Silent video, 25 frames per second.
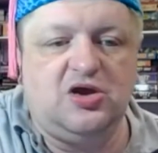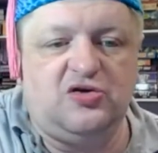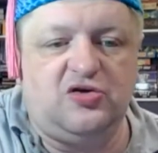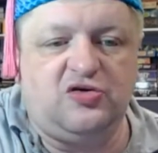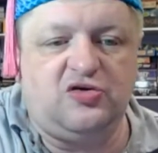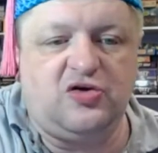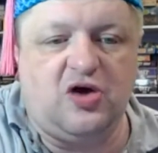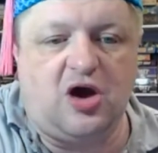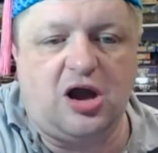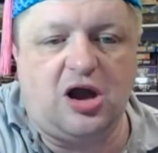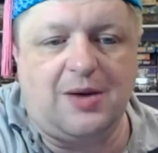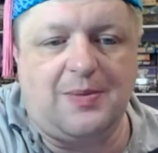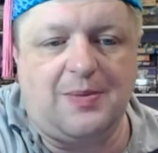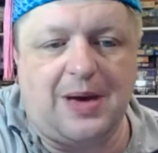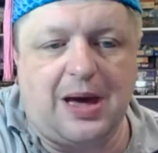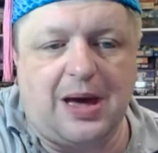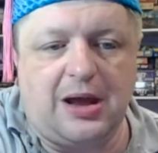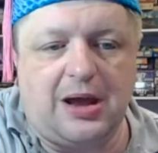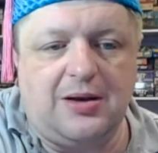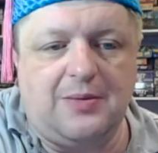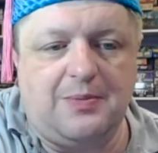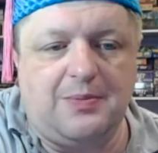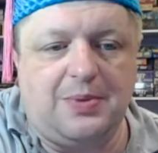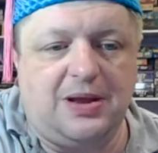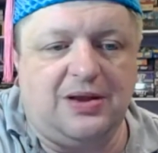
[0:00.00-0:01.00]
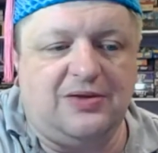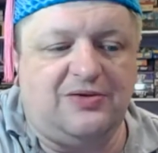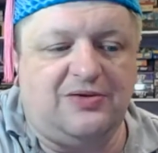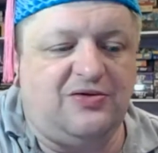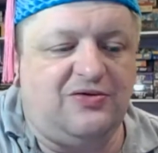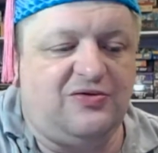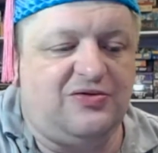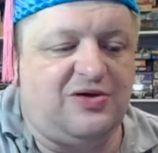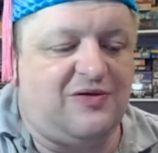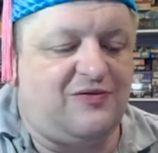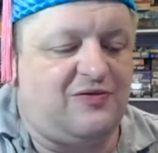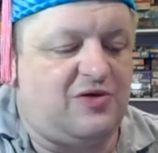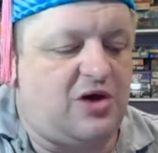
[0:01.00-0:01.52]
talk about it. But
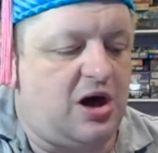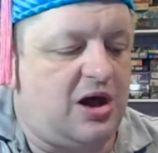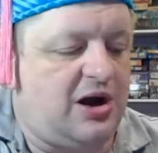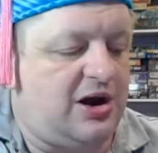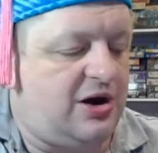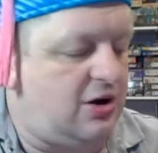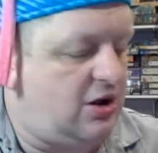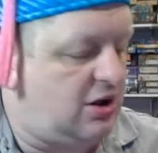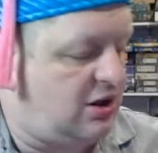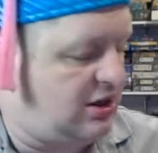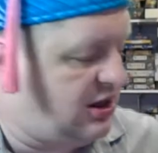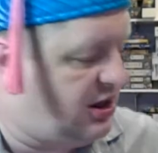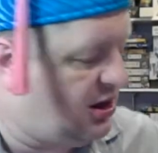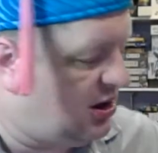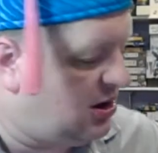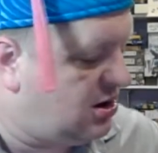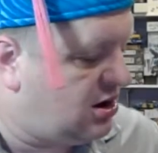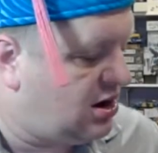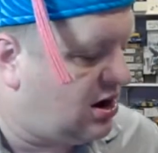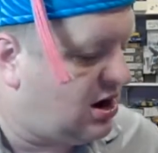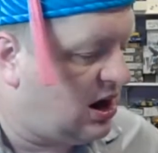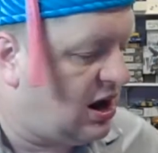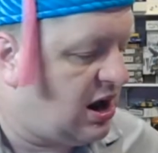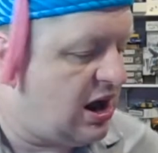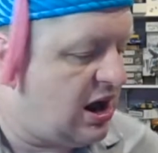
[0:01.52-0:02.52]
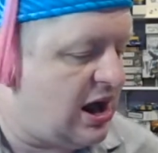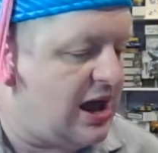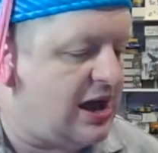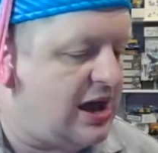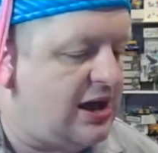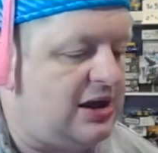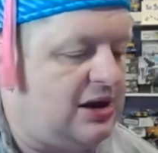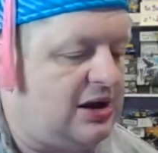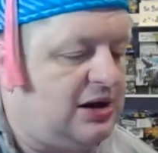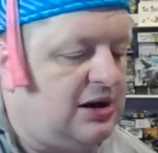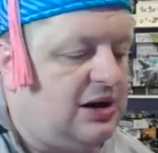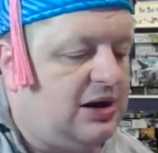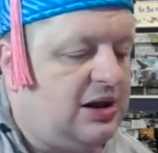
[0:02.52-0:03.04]
since I've got it all here, I
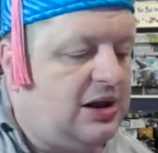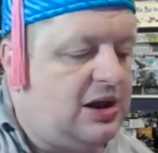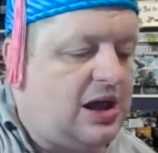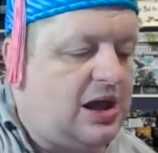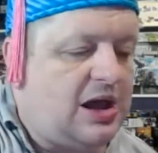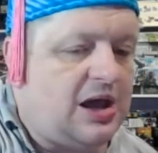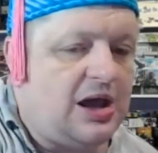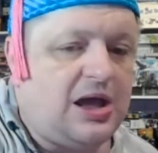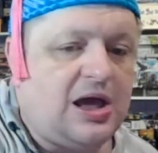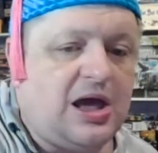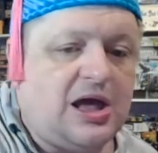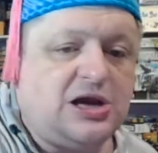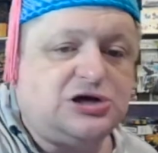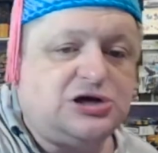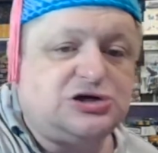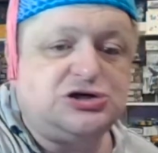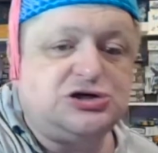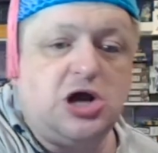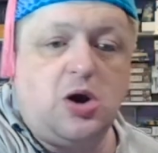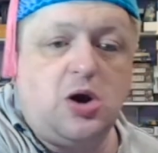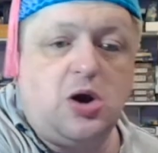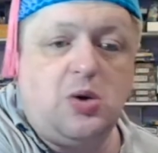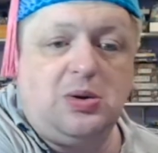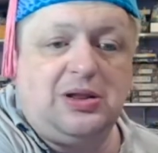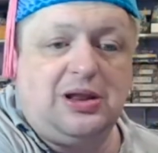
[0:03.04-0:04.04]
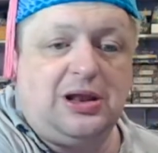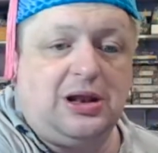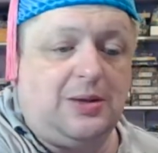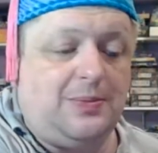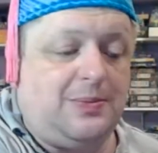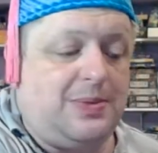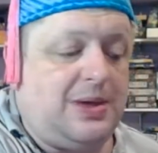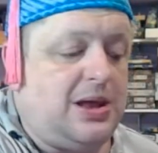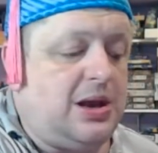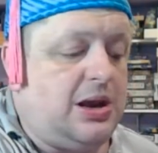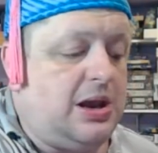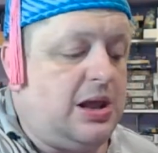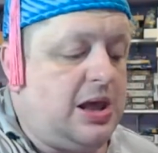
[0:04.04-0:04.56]
can kind of show a little
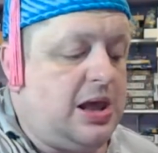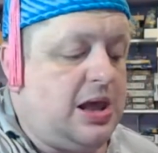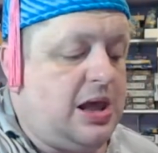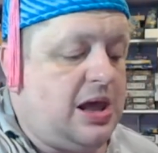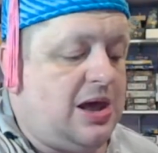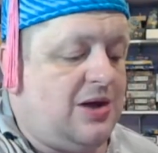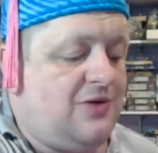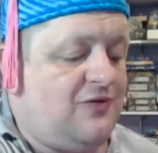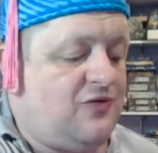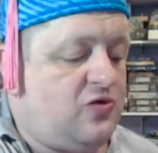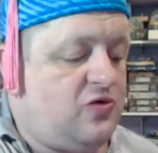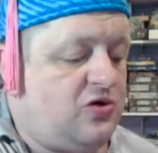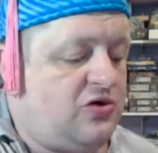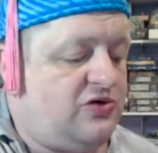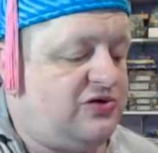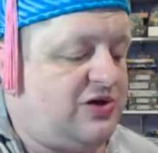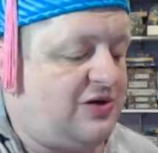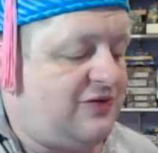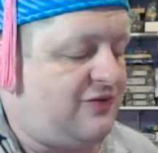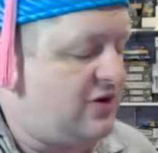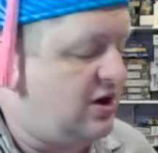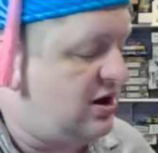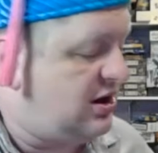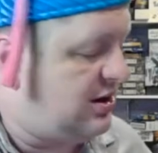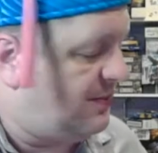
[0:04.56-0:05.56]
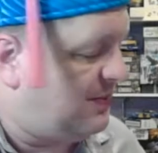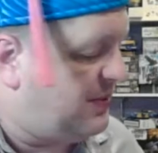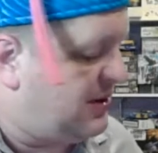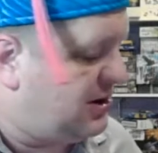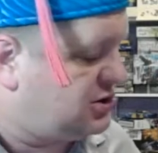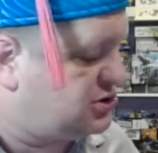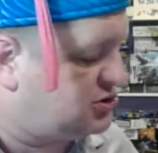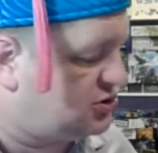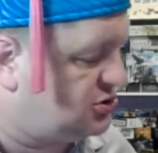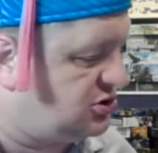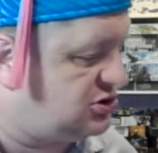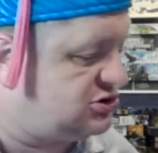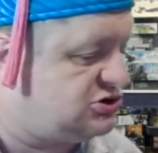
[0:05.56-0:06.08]
bit. And of course, I've got a
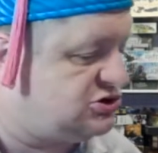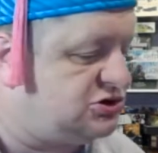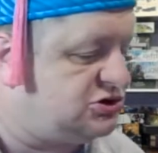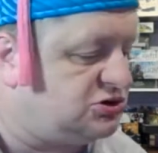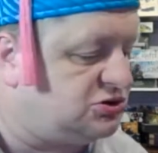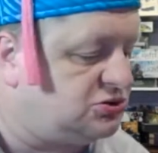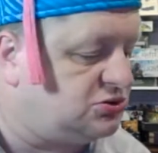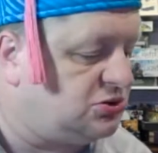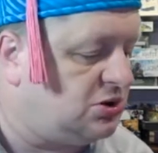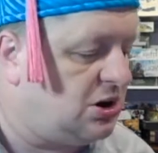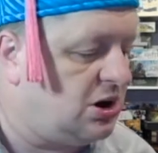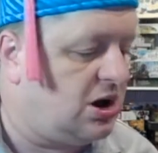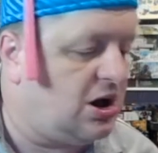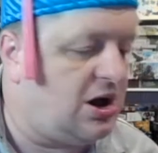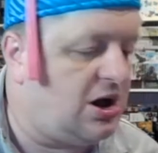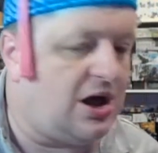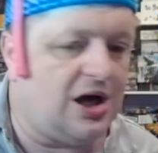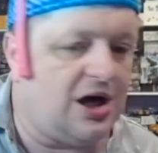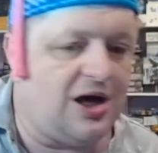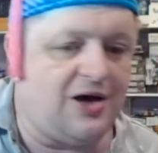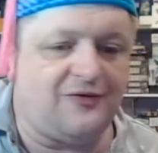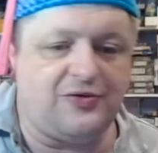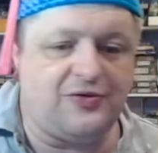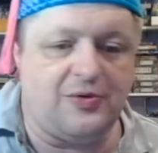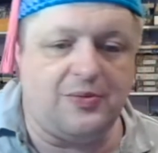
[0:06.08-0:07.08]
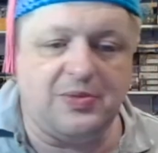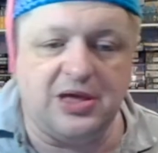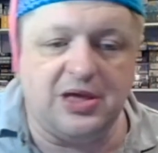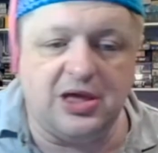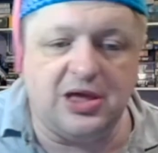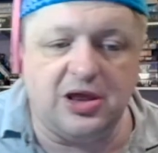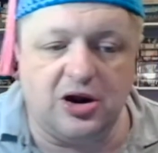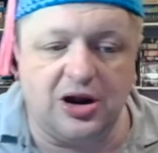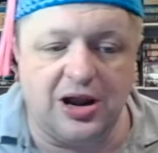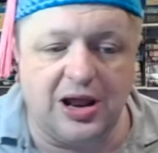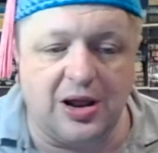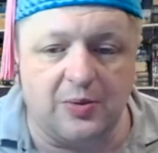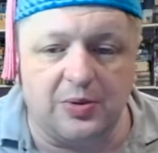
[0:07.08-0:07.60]
picture or two from the
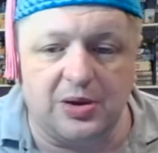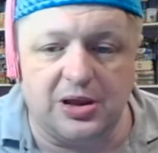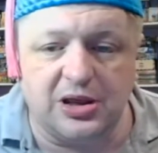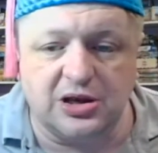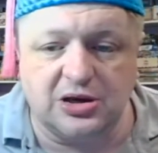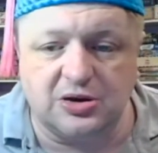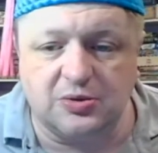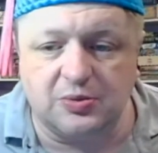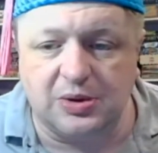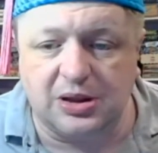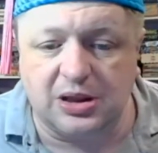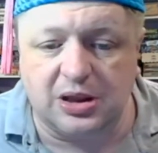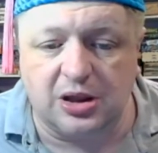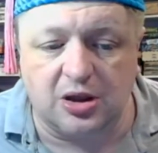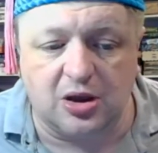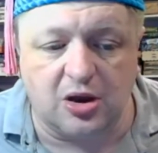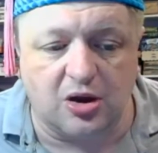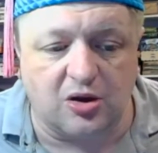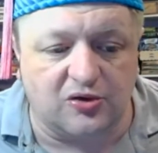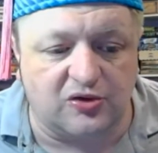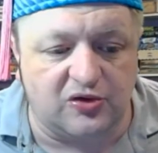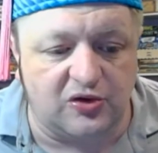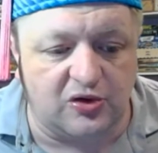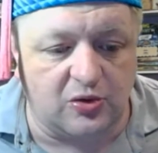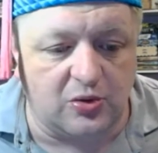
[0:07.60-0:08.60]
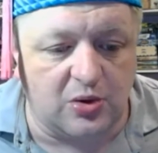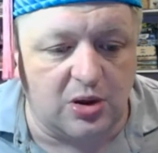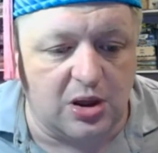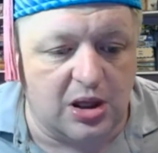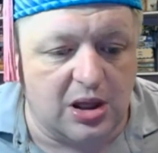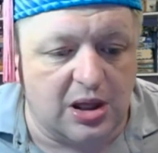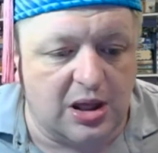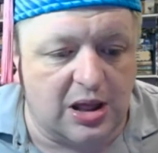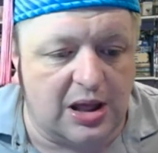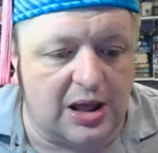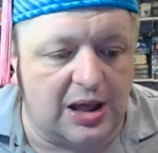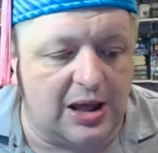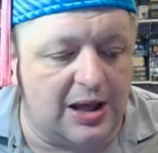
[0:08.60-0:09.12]
internet we can go to.
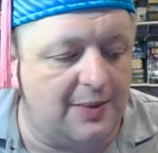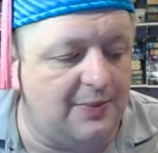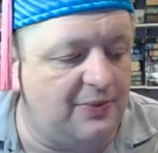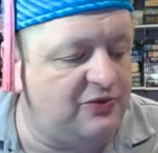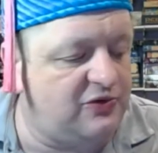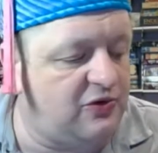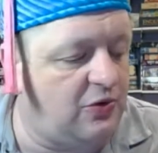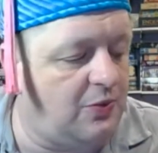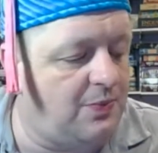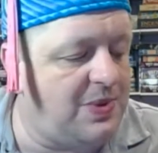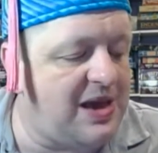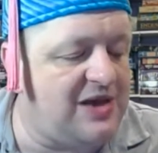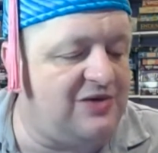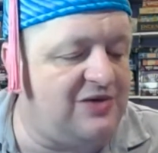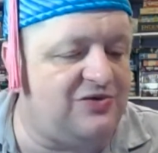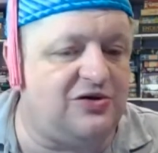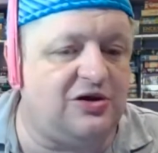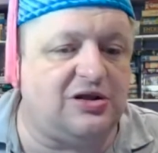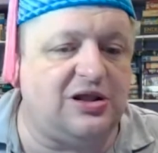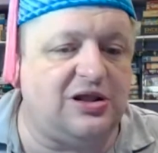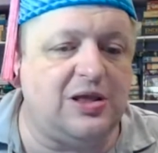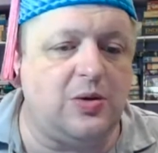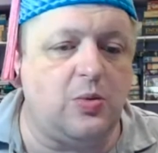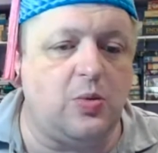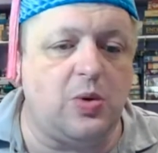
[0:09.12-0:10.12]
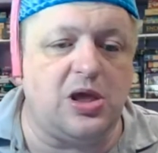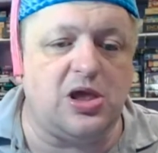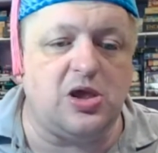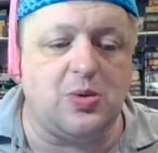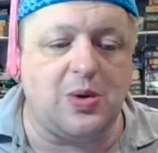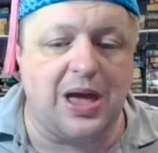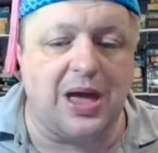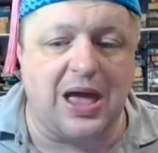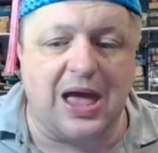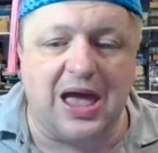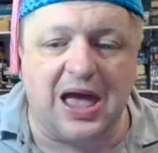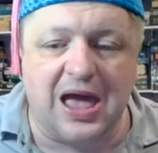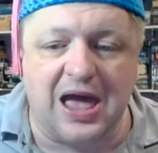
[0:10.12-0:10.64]
So basically, what you
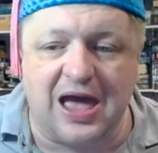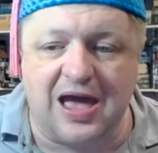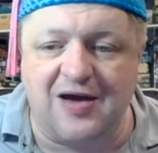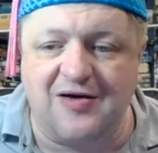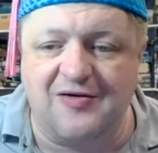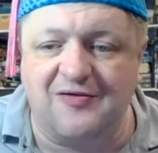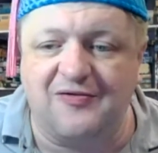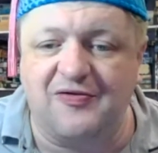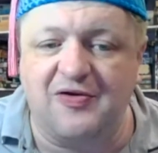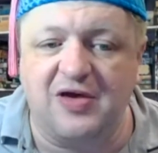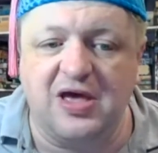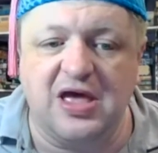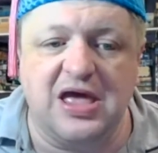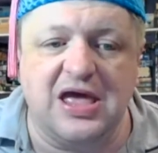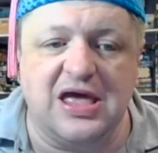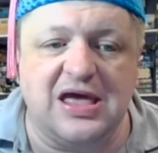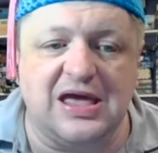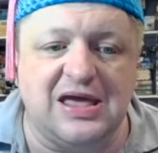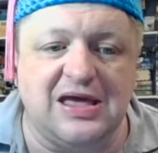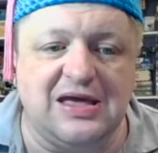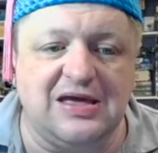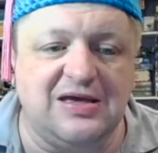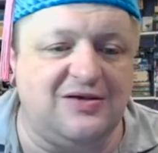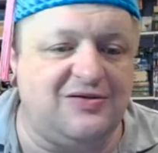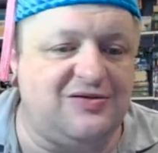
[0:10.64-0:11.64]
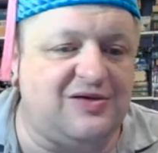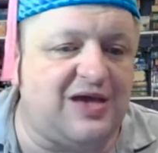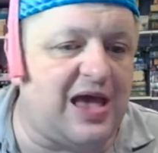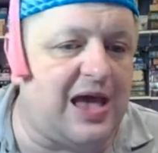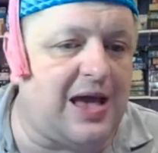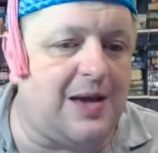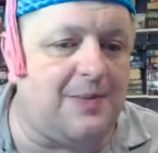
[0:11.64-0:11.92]
have is a